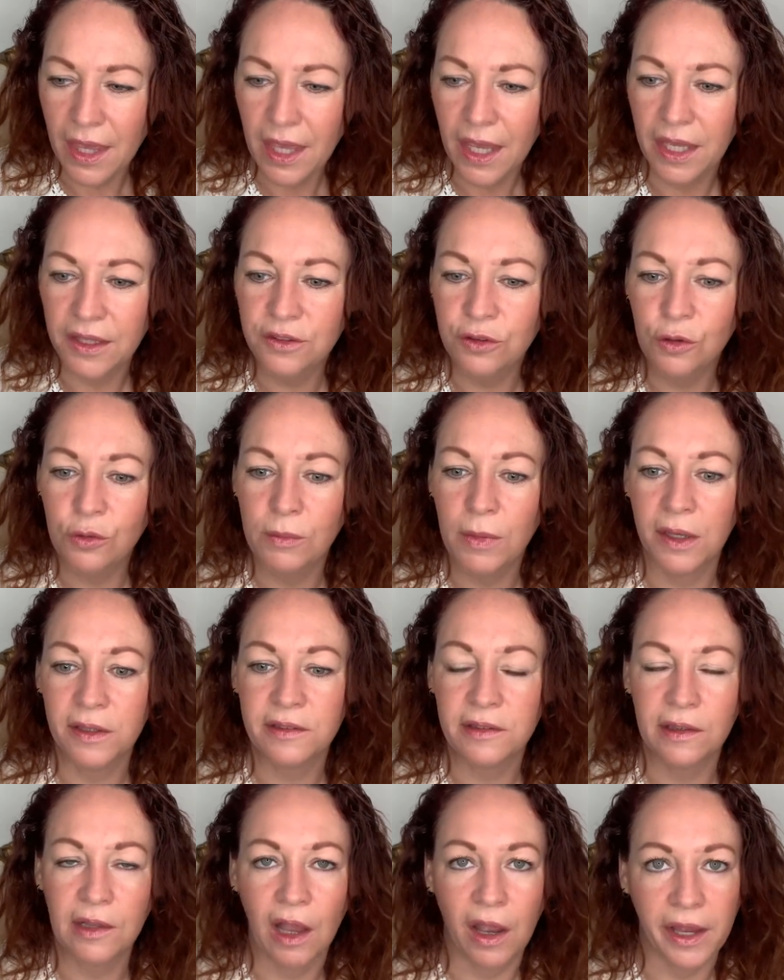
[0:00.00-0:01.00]
is almost
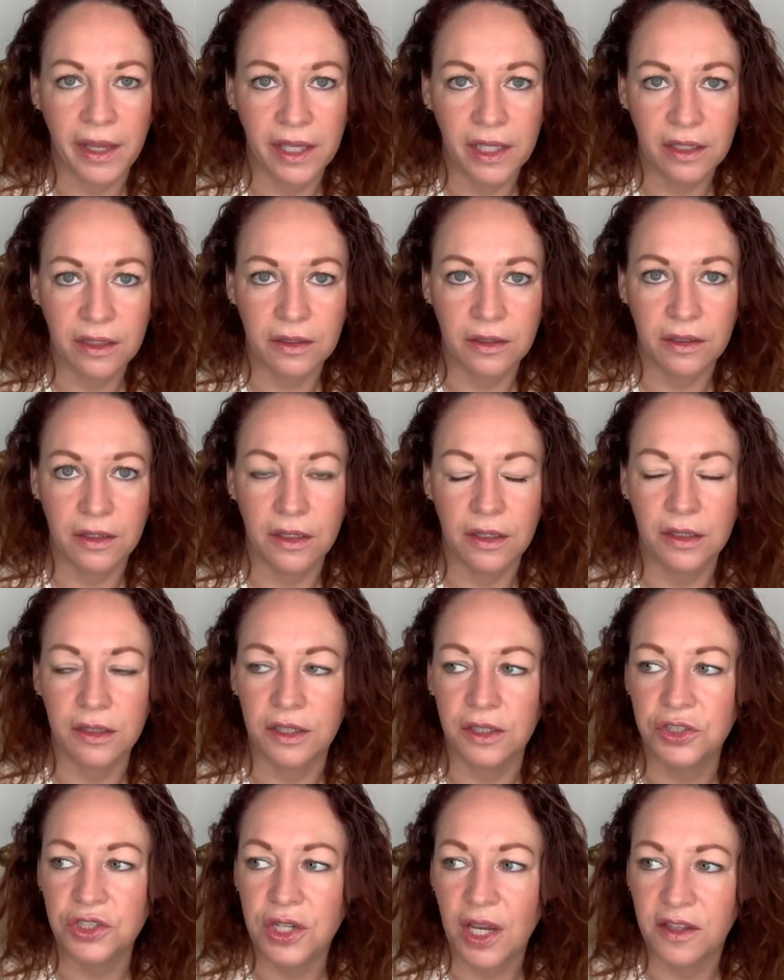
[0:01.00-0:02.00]
like the
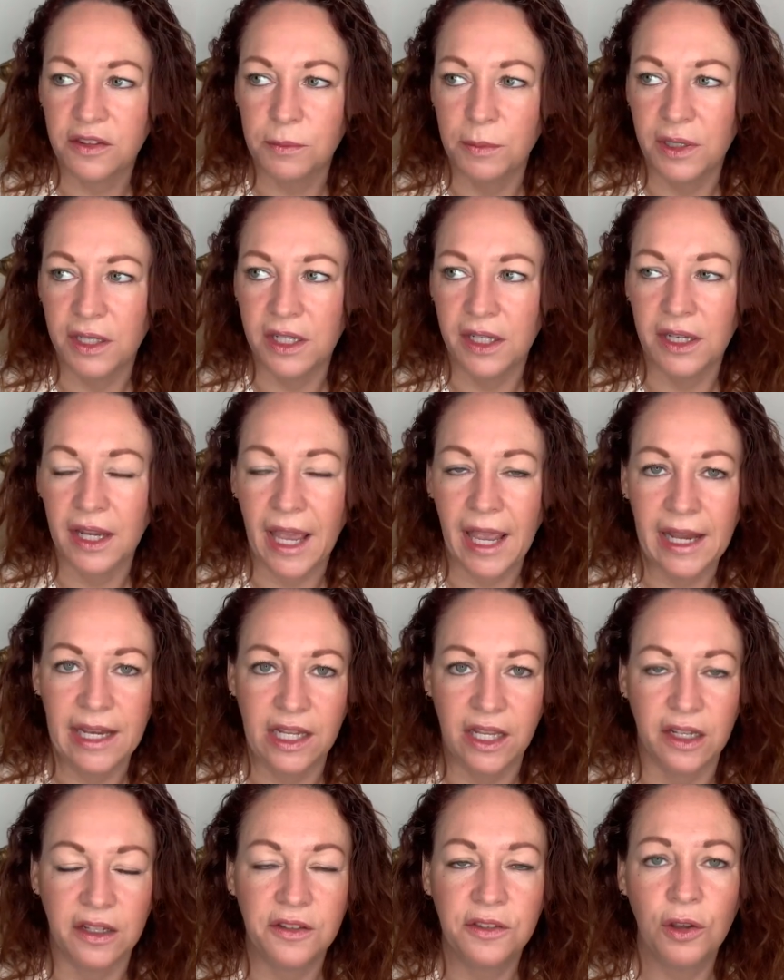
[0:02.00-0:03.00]
jasmine in
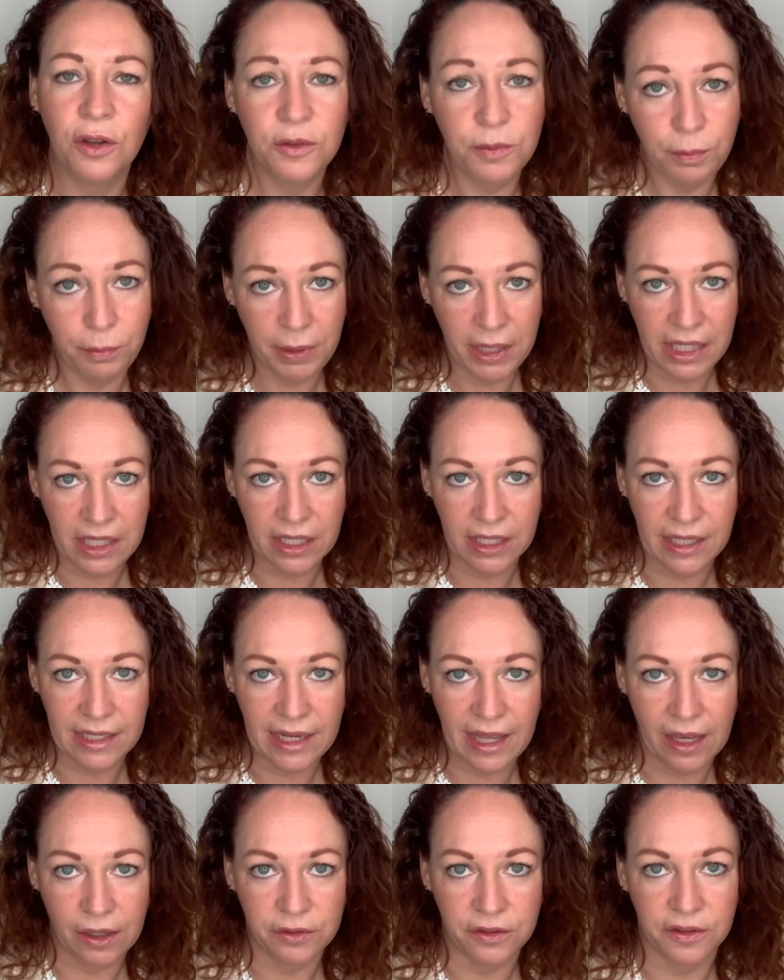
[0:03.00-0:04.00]
Alien. It's not as big and
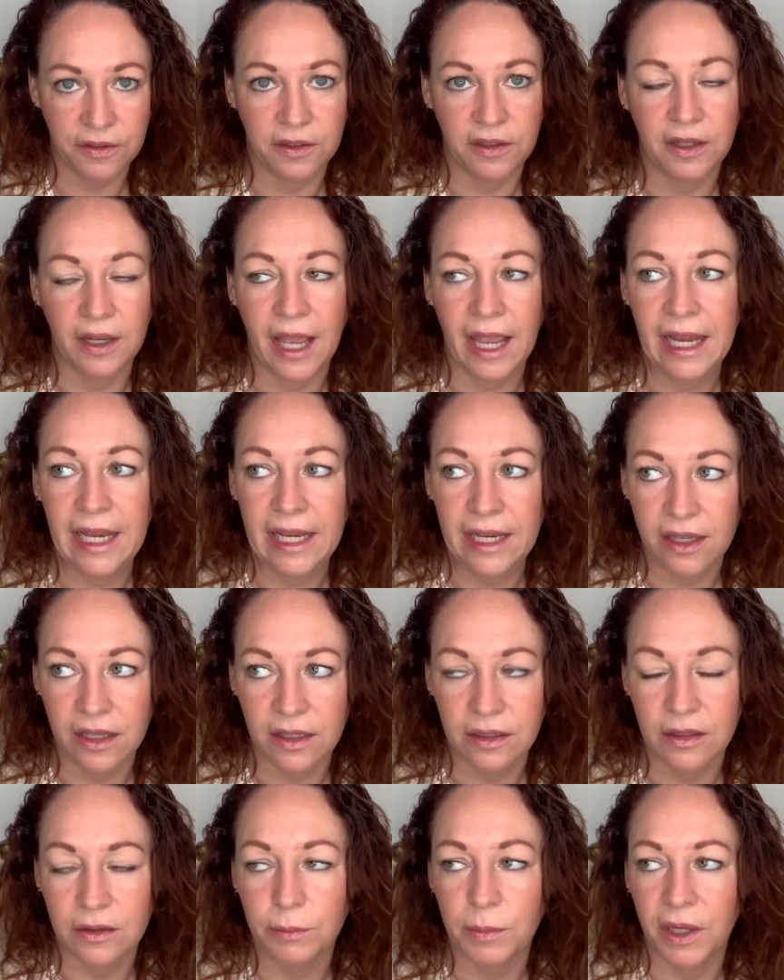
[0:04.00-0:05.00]
loud as in
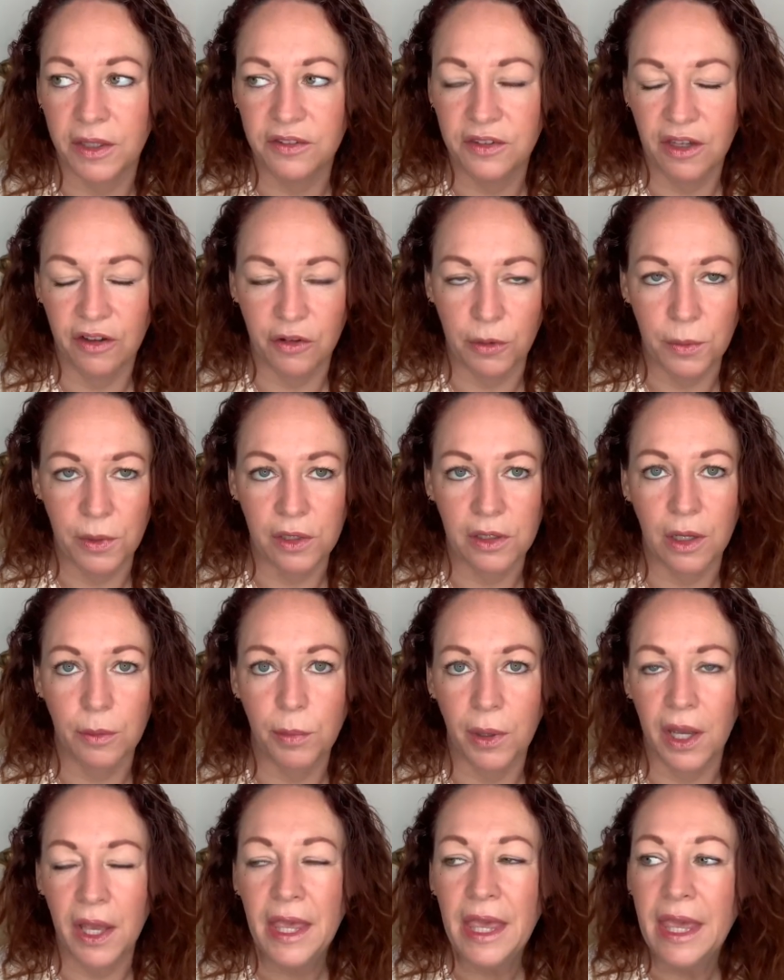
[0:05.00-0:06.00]
Alien by Thierry Mugler,
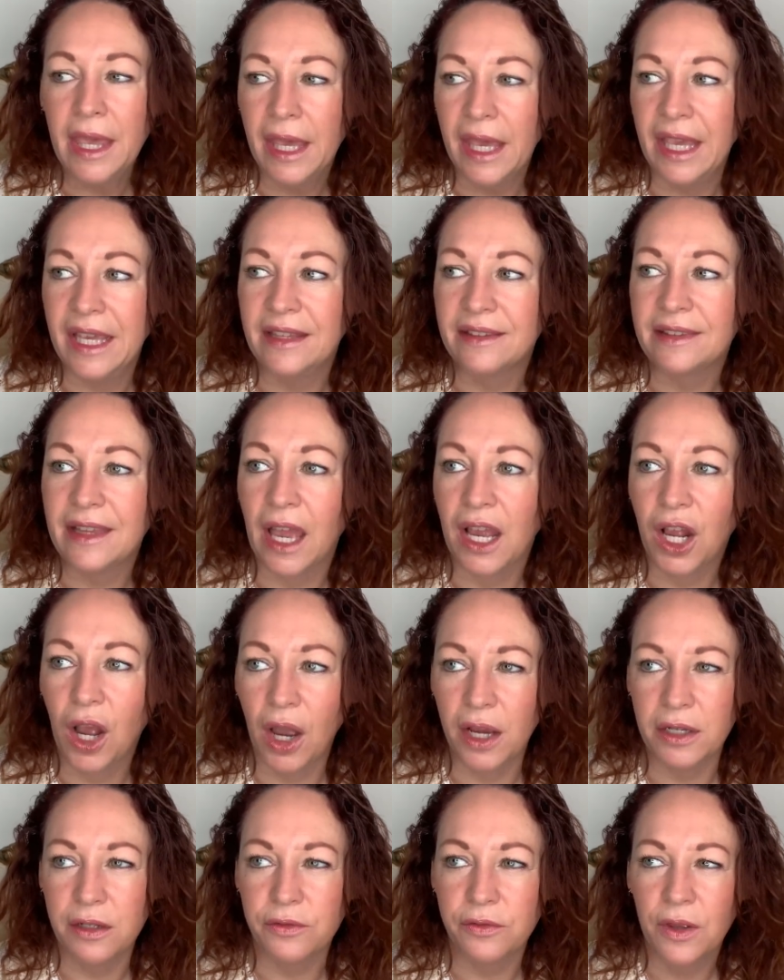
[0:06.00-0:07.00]
but it's that
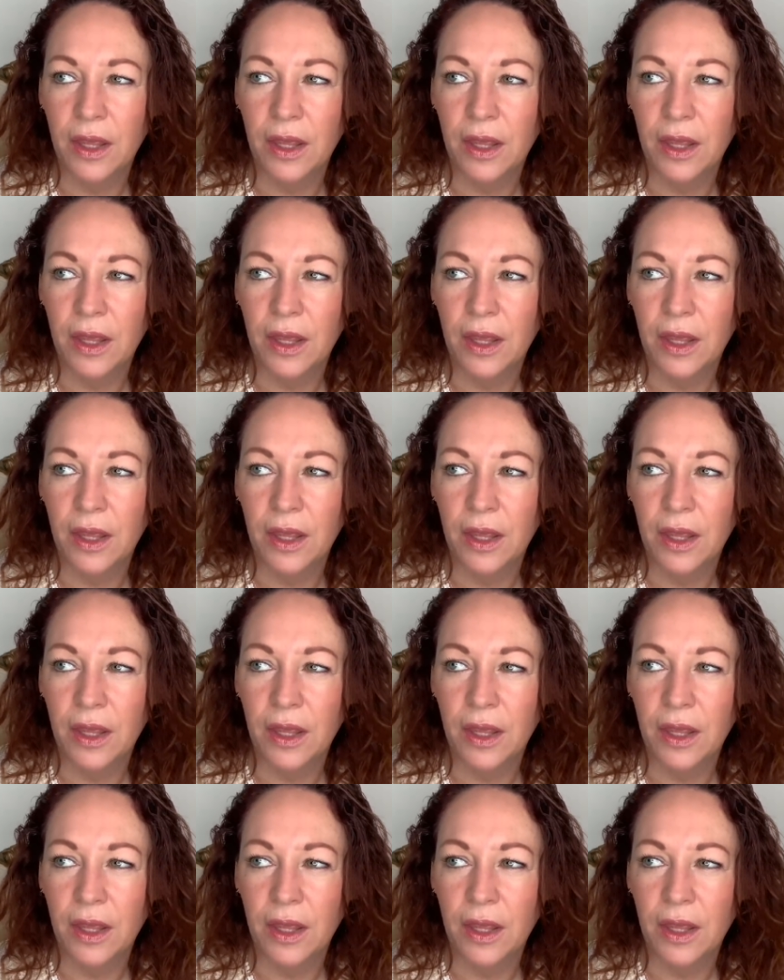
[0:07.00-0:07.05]
kind of